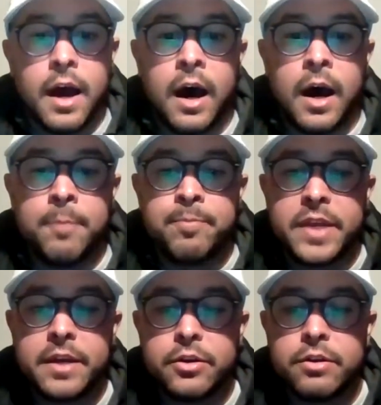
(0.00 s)

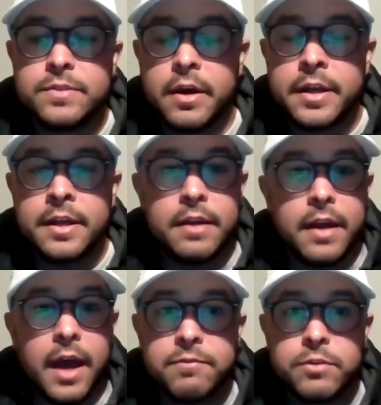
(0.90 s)
They could have done it
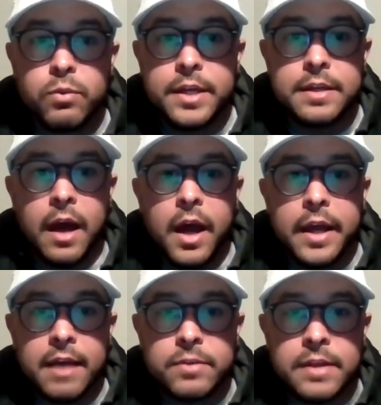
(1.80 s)
after week
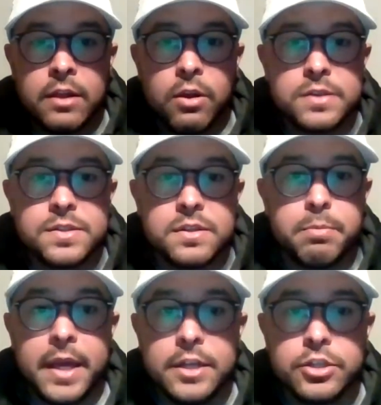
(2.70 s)
9, after that loss to the
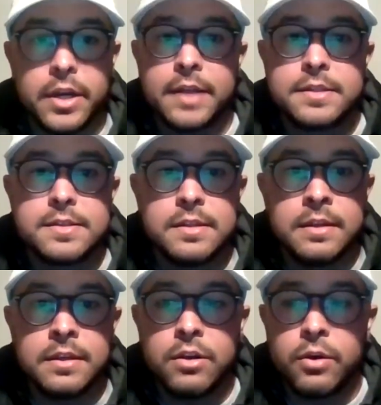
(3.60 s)
Patriots.
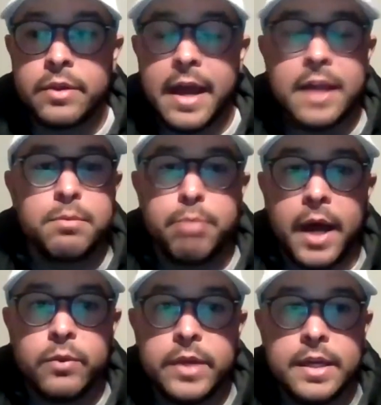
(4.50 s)
And, they had the
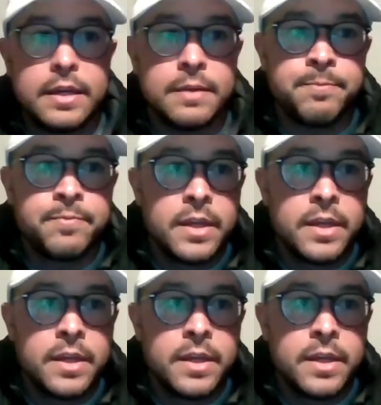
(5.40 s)
bye week, and,